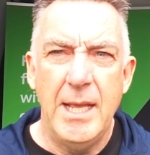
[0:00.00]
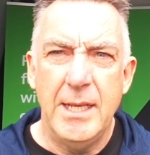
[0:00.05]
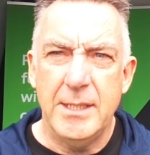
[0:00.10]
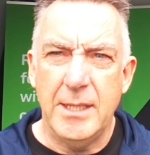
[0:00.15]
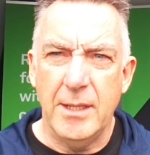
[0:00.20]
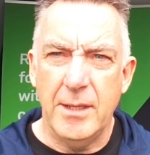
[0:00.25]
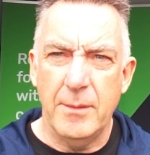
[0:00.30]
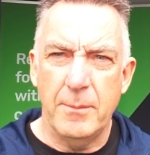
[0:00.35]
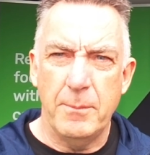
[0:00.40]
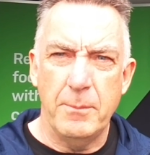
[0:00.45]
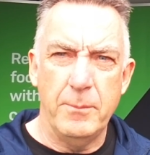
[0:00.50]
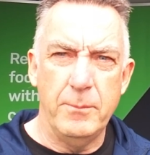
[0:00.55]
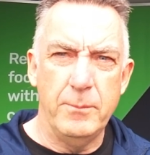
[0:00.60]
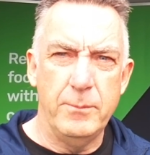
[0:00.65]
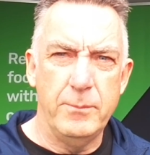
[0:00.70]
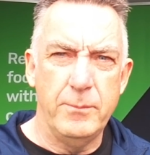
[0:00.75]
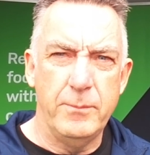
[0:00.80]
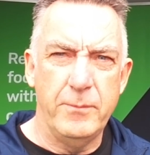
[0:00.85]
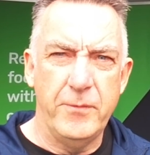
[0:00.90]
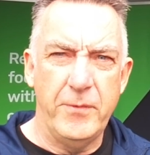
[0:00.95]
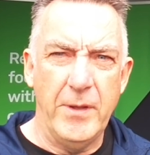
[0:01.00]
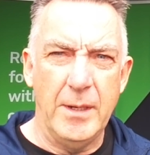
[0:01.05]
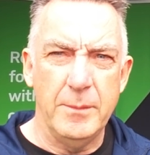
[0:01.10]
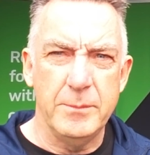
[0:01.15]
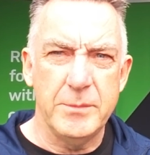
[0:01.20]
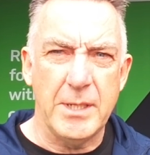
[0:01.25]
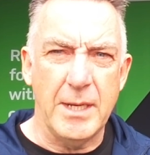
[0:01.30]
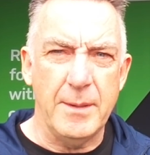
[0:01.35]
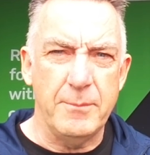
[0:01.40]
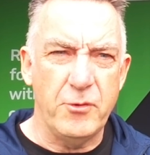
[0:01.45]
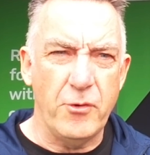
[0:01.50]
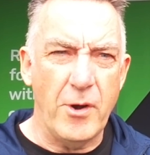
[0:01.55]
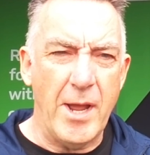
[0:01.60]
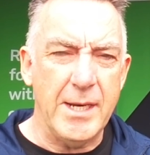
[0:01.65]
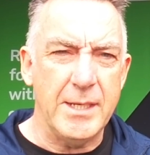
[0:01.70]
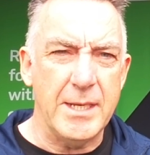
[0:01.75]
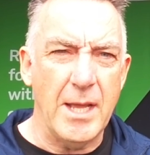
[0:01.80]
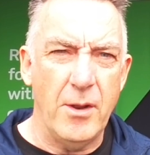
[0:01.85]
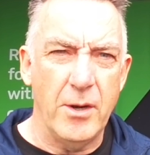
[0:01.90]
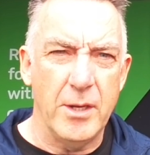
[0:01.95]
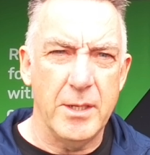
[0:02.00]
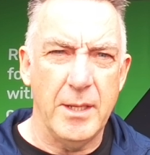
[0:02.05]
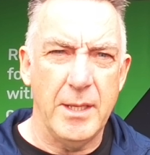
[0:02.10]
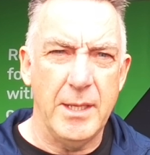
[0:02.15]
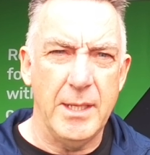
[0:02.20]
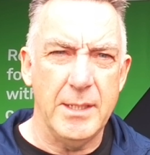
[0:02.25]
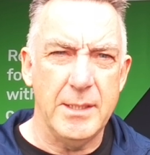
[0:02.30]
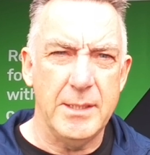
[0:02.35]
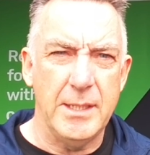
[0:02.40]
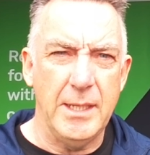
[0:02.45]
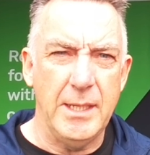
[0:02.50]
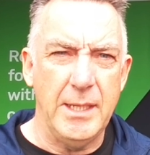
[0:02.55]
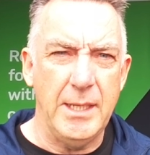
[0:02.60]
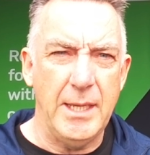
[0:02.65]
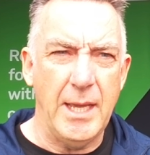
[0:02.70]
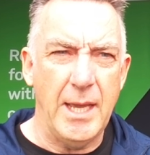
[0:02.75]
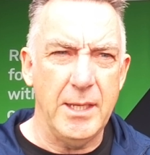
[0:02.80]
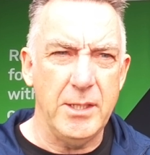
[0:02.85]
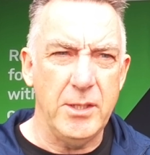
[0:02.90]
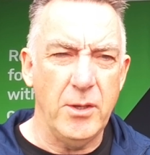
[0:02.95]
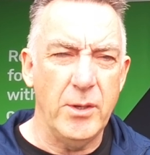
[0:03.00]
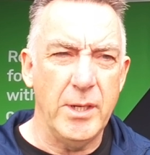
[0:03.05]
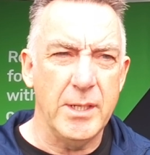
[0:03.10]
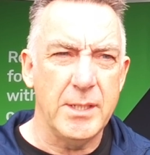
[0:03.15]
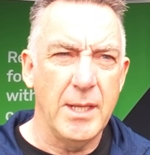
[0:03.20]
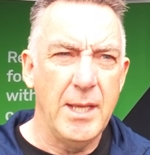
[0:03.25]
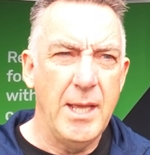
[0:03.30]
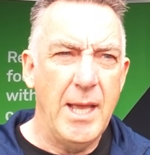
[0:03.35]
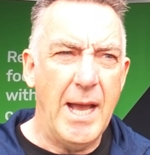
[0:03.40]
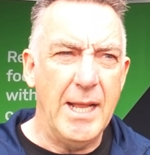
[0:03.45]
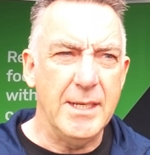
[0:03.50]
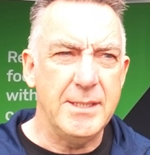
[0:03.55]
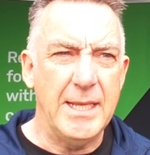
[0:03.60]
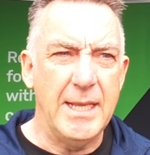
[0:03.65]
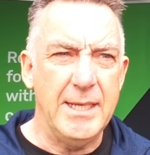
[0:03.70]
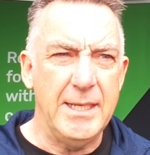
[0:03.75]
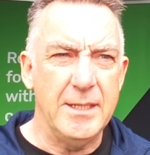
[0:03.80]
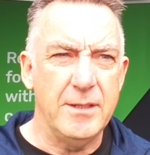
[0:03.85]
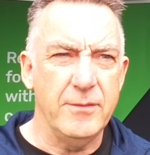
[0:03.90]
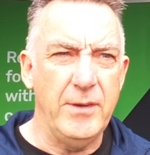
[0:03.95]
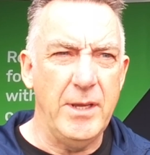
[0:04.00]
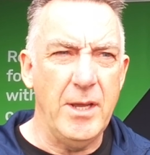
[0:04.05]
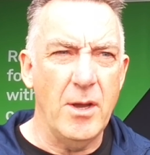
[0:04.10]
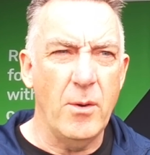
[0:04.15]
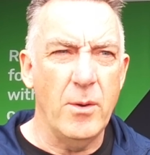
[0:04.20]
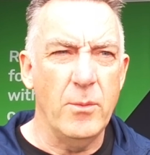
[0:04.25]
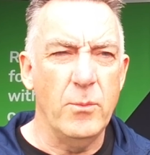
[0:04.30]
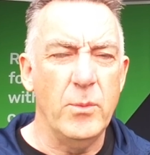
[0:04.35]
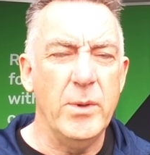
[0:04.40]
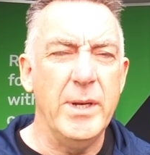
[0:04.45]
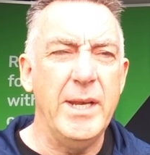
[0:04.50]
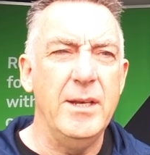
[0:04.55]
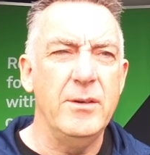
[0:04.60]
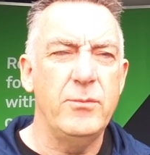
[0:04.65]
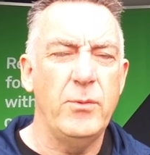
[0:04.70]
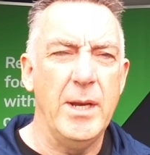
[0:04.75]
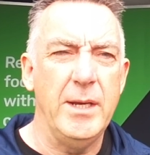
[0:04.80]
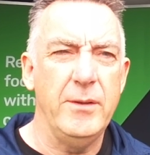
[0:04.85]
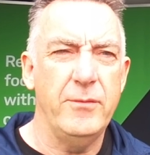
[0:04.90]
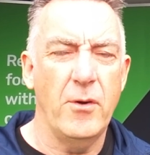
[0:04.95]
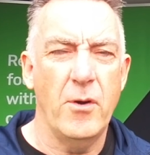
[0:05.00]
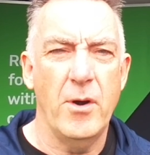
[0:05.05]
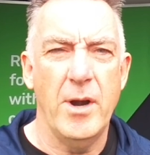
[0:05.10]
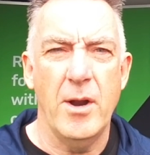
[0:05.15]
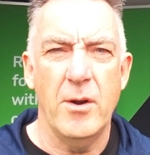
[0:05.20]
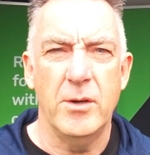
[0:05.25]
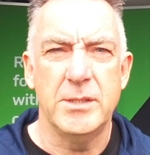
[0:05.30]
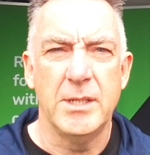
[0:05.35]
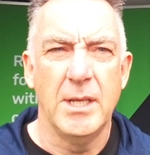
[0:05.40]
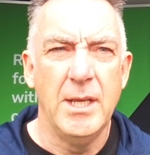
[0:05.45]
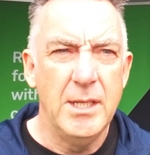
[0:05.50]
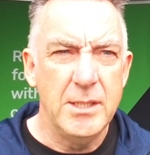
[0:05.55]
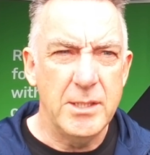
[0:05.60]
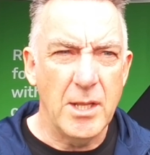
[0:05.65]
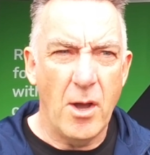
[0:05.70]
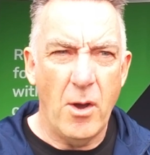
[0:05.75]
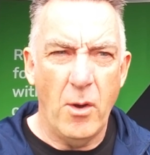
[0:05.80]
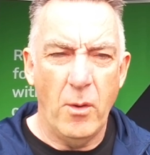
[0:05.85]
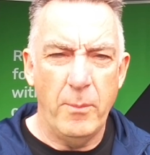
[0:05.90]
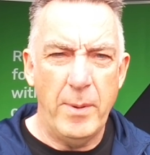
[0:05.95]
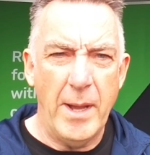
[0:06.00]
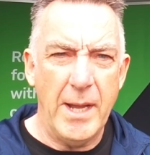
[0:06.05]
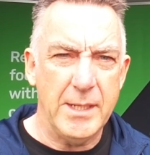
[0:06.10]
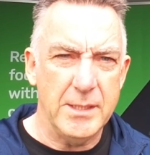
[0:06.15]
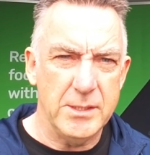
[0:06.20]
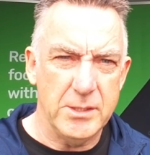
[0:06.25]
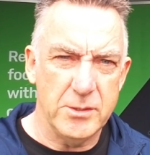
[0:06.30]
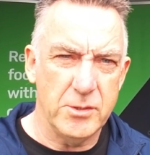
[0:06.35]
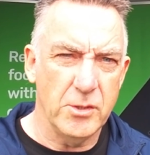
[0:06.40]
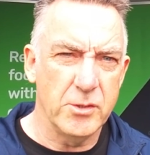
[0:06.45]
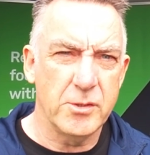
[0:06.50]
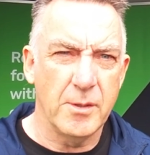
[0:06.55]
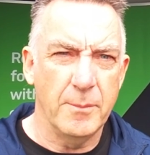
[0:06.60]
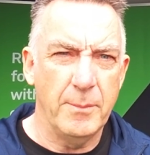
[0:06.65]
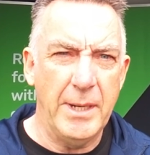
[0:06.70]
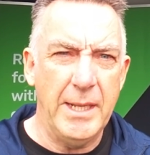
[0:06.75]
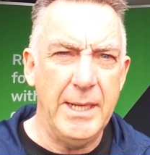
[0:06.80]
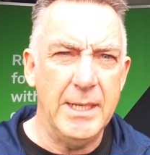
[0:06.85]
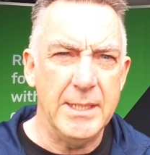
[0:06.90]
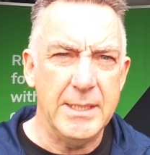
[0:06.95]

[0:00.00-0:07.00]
The films are dragged out of the unit and sent into VO, and within 24 hours the whole package is just completed.